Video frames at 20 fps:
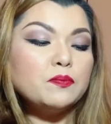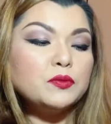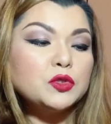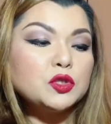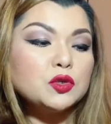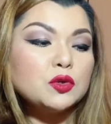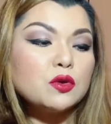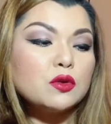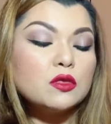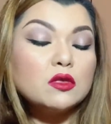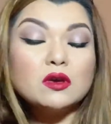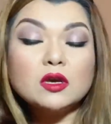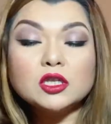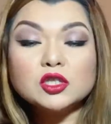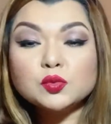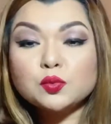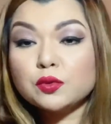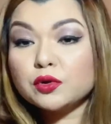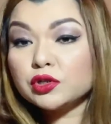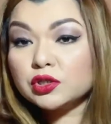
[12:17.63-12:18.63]
Do you think
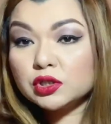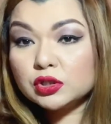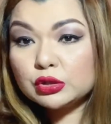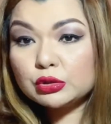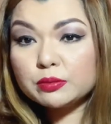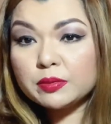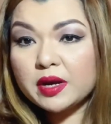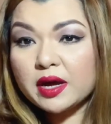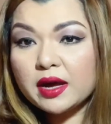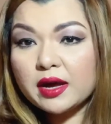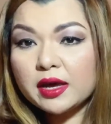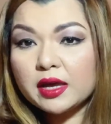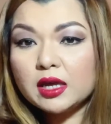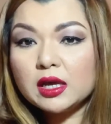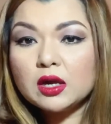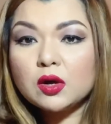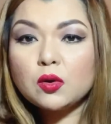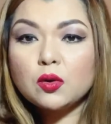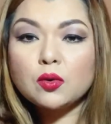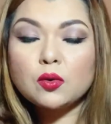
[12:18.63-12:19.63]
it's worth it to
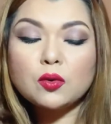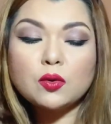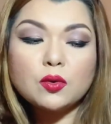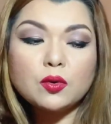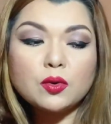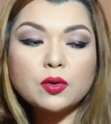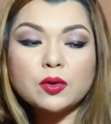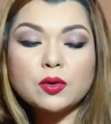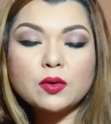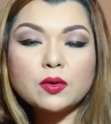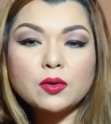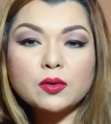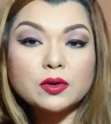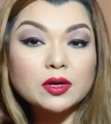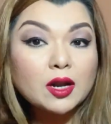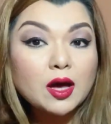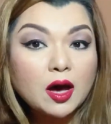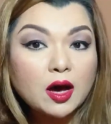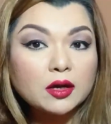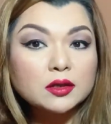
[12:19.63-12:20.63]
buy or
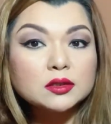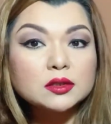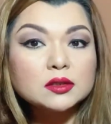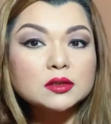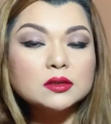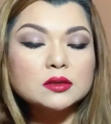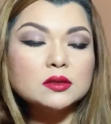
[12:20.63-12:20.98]
not?